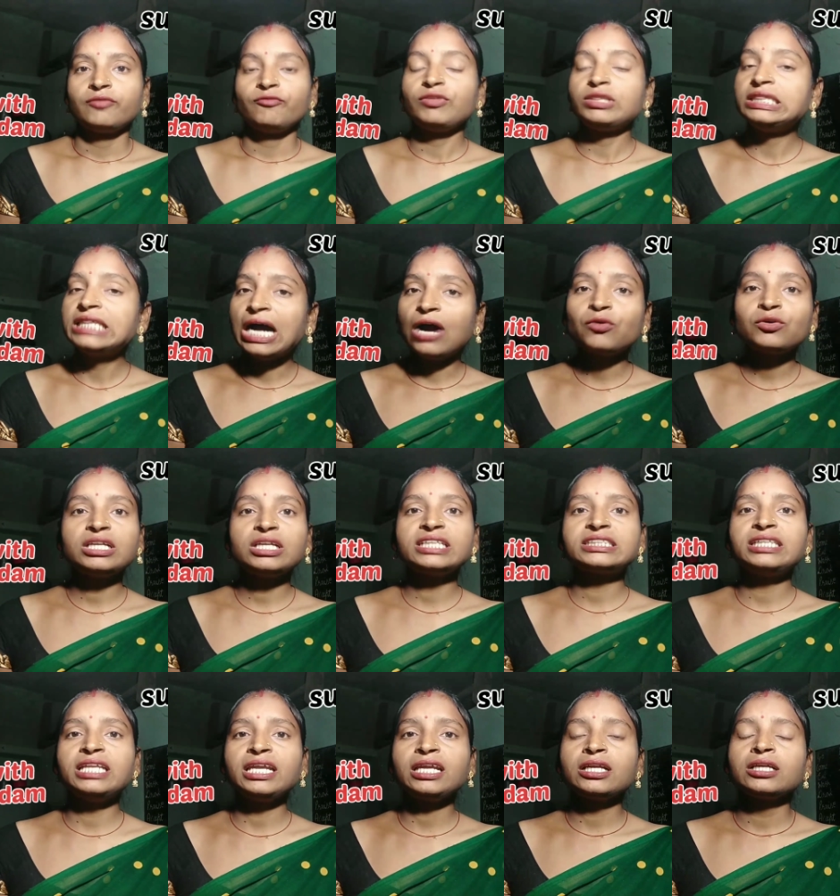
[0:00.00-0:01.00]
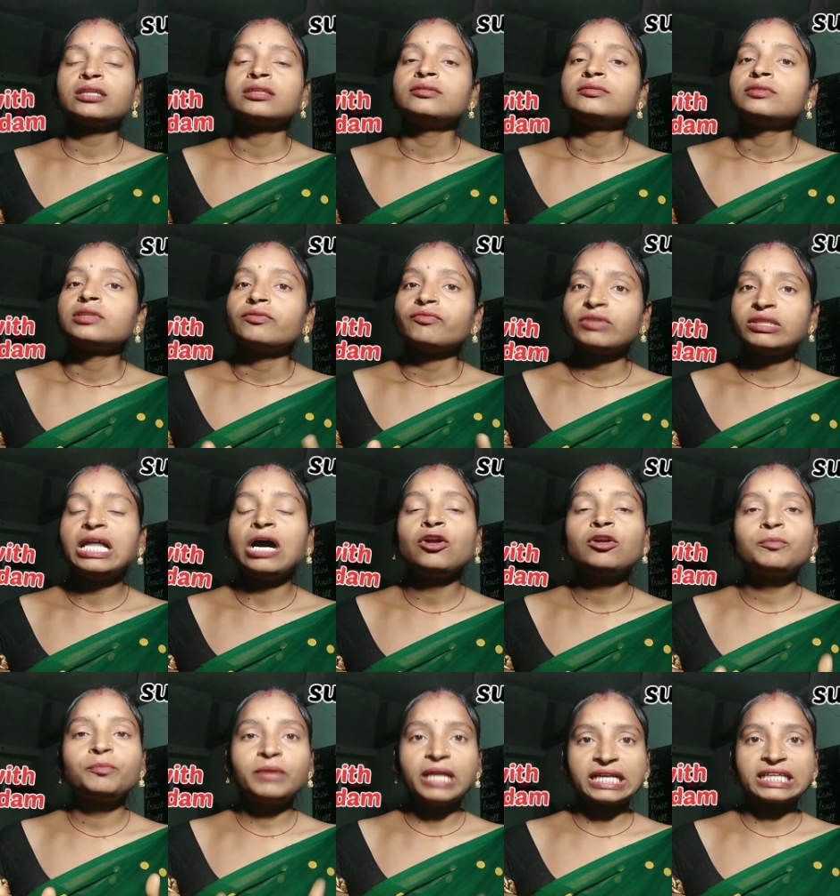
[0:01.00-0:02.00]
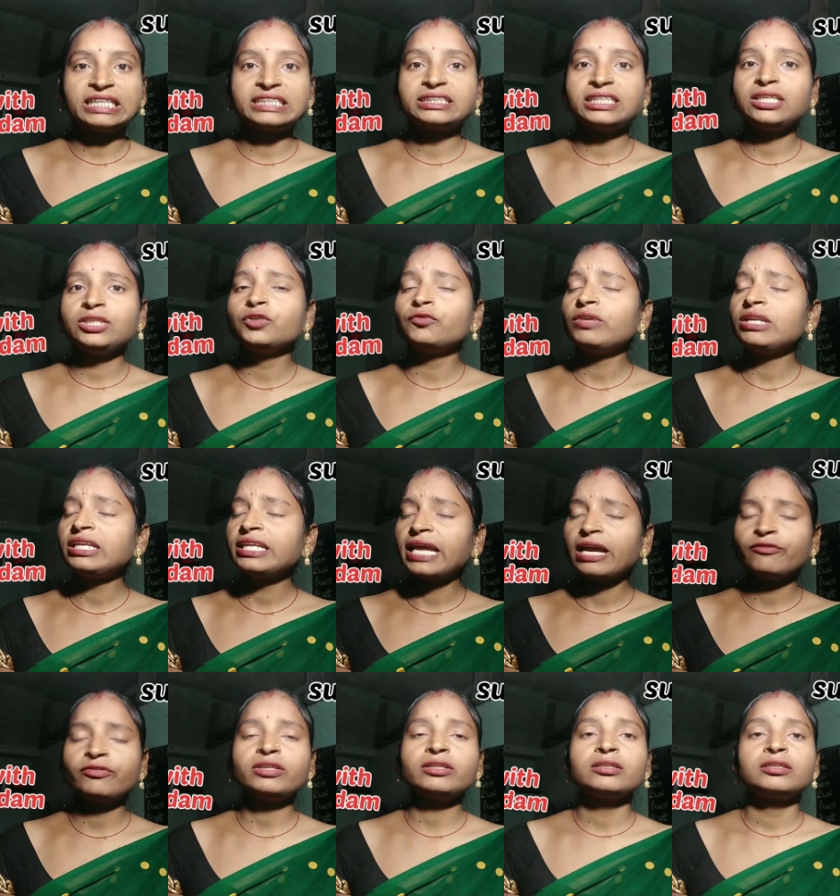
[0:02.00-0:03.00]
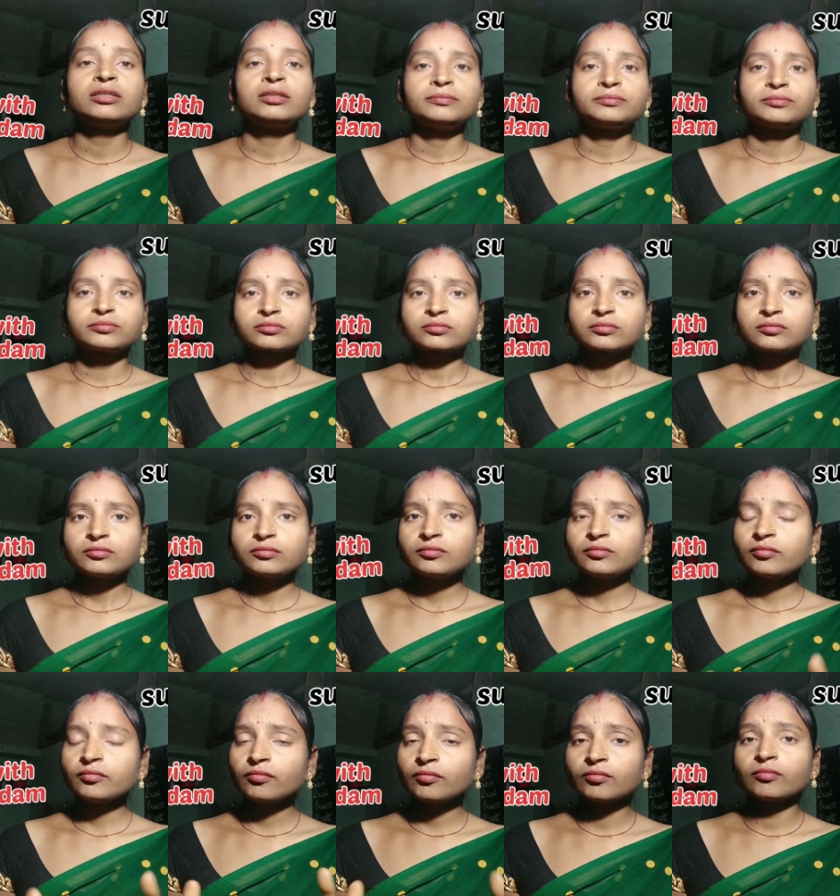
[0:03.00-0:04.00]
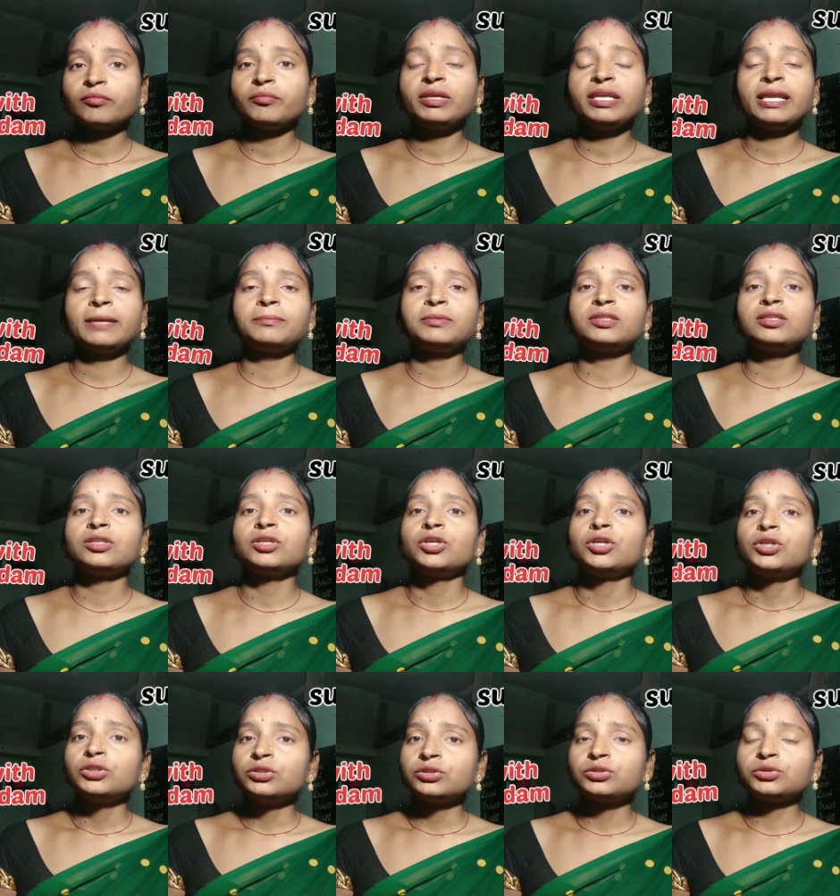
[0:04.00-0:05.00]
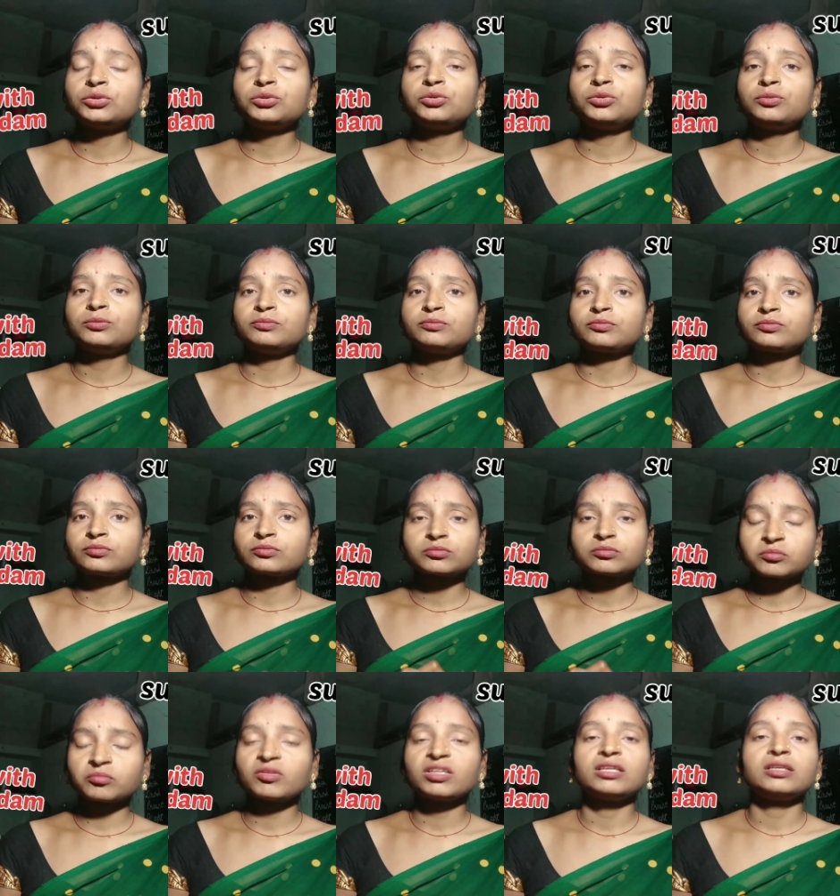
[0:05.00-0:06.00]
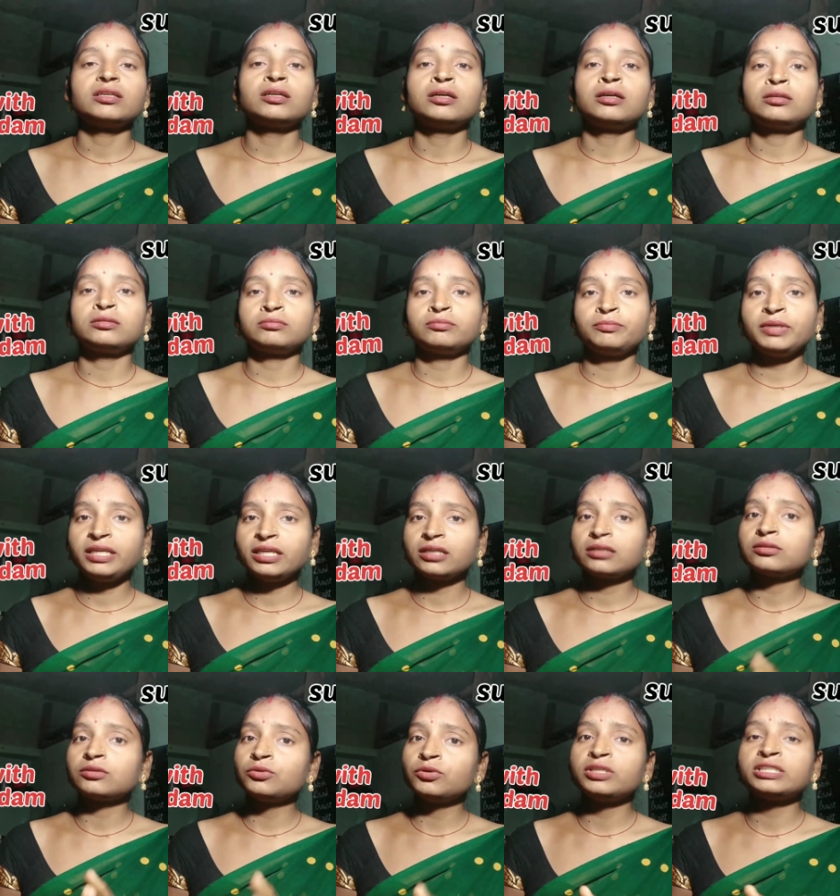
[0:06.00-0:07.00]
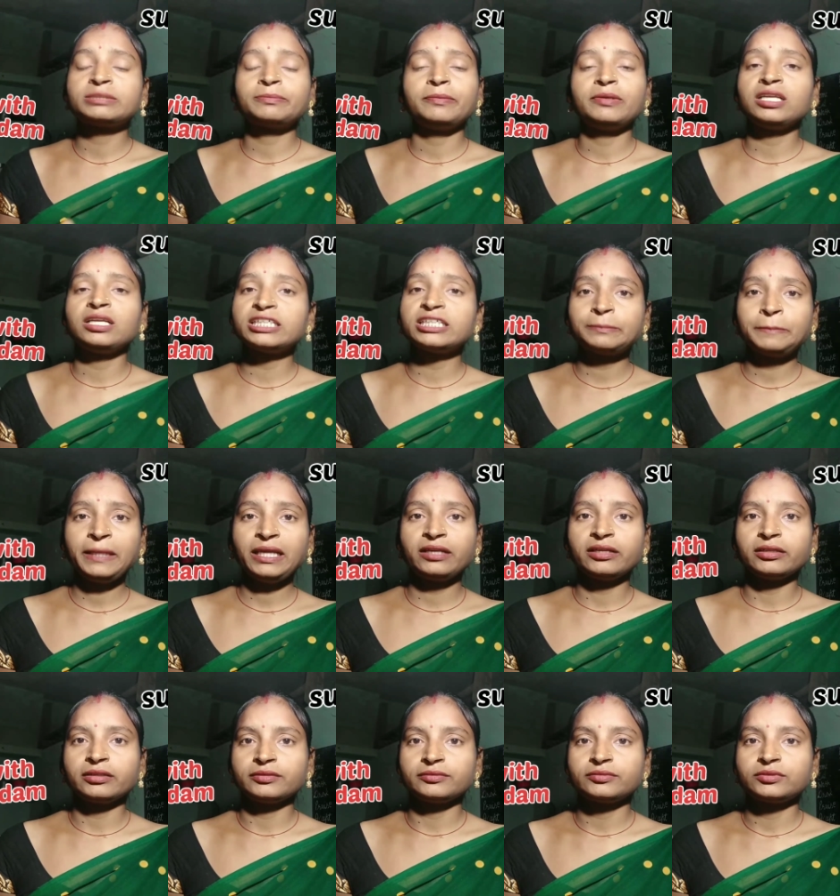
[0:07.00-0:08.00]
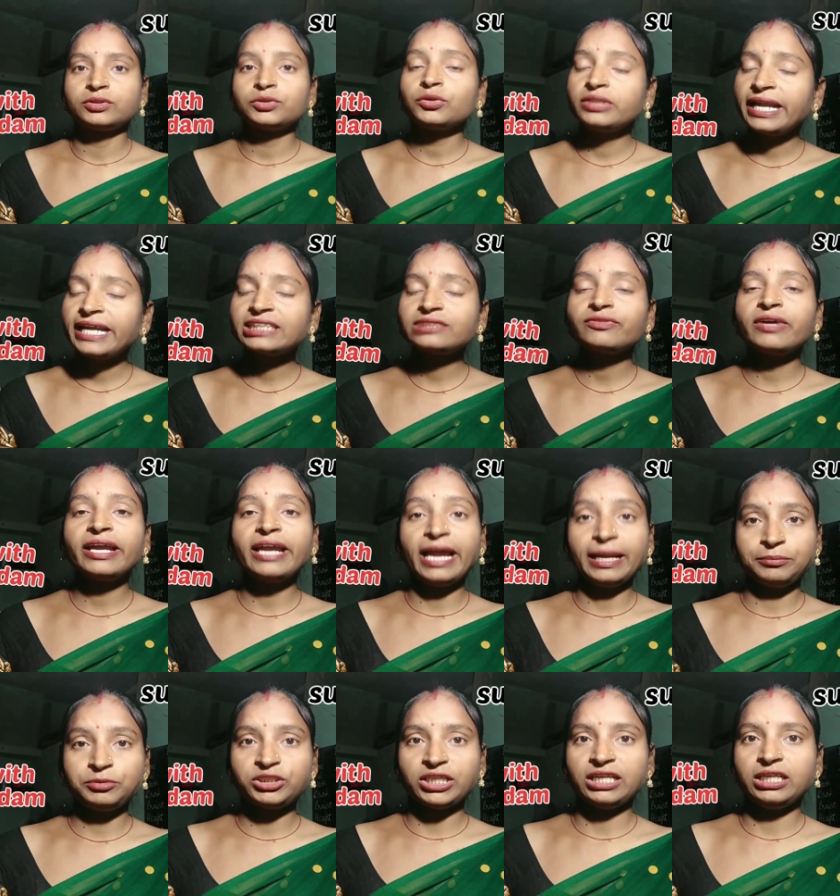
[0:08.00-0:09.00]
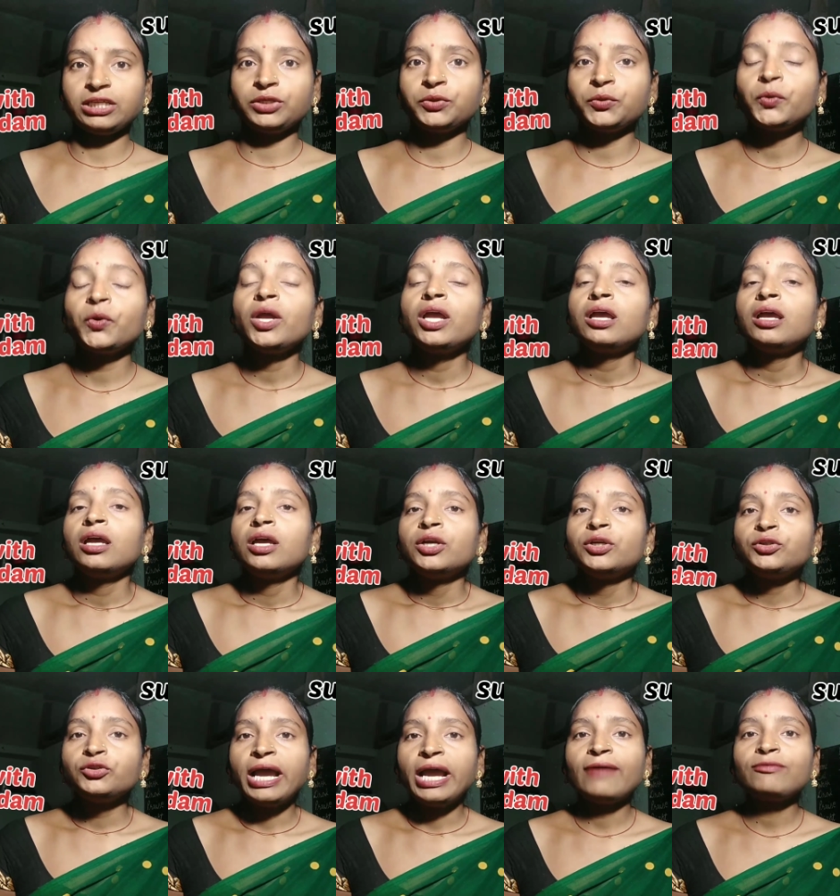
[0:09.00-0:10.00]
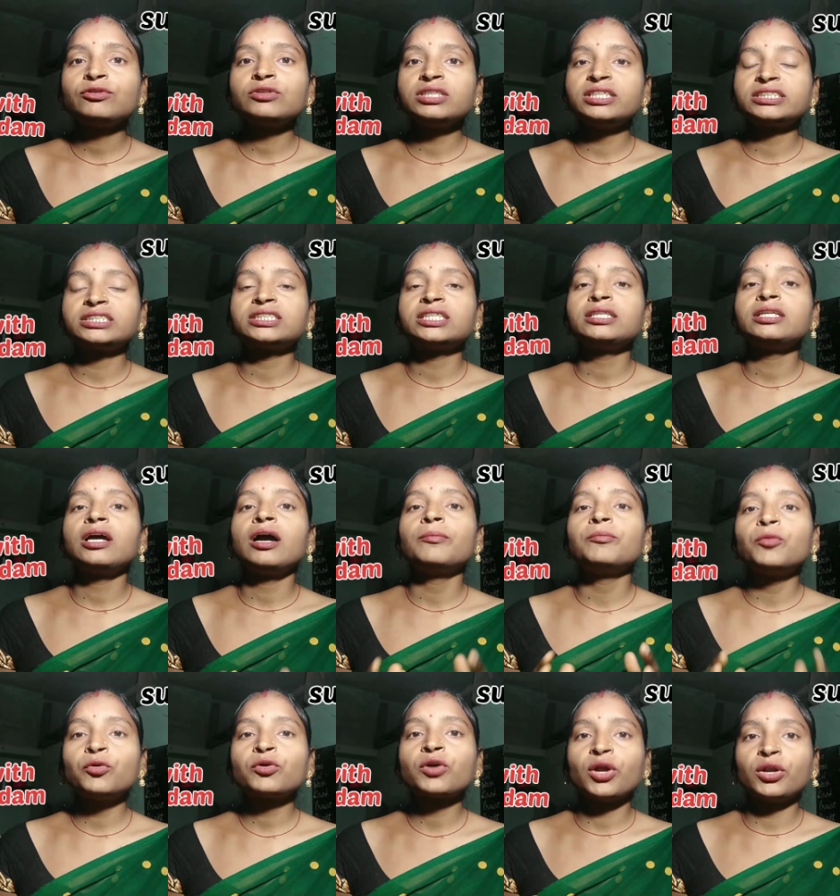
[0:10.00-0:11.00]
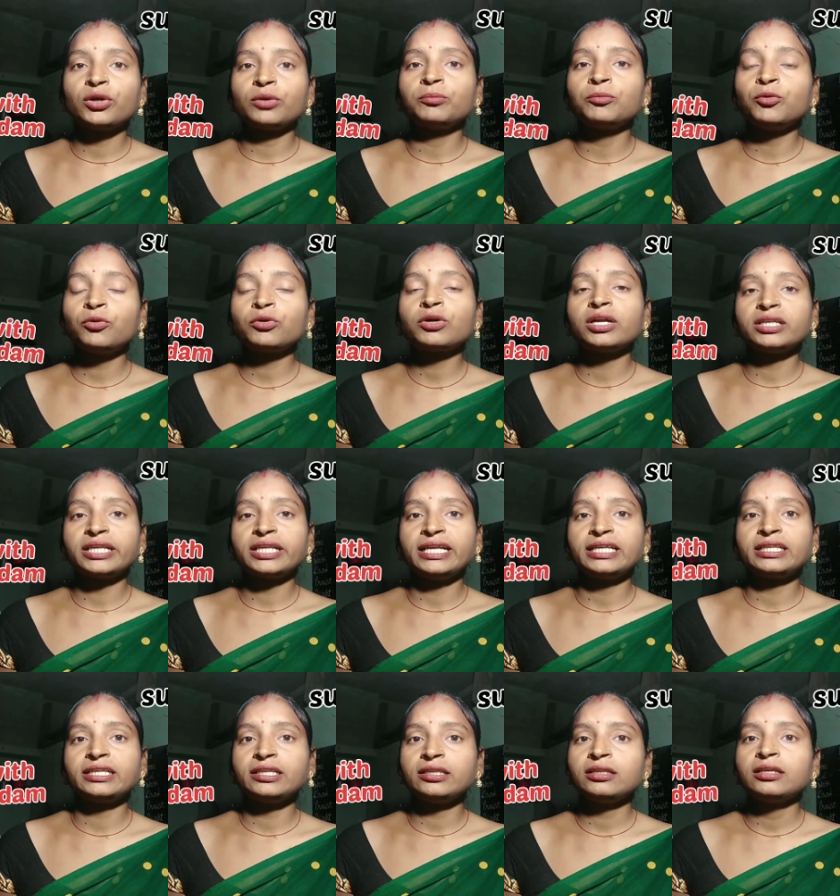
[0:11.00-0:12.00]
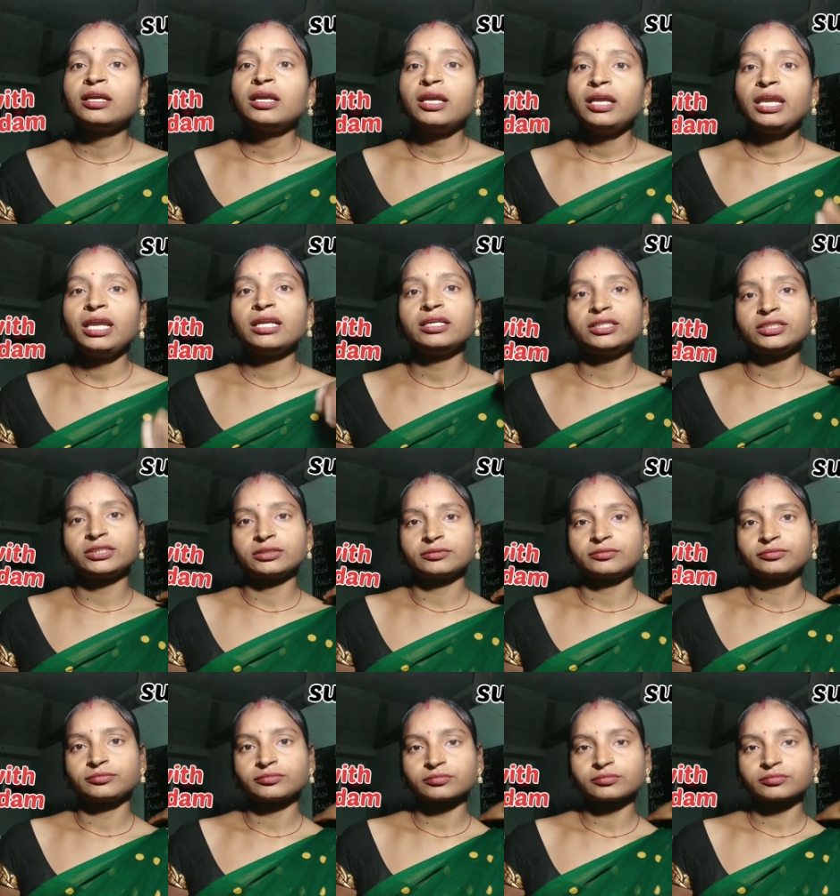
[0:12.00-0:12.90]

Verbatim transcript: Without listening, without practicing, you will never be able to be a good English speaker. So that's why I'm telling you, you have to listen a more content in English.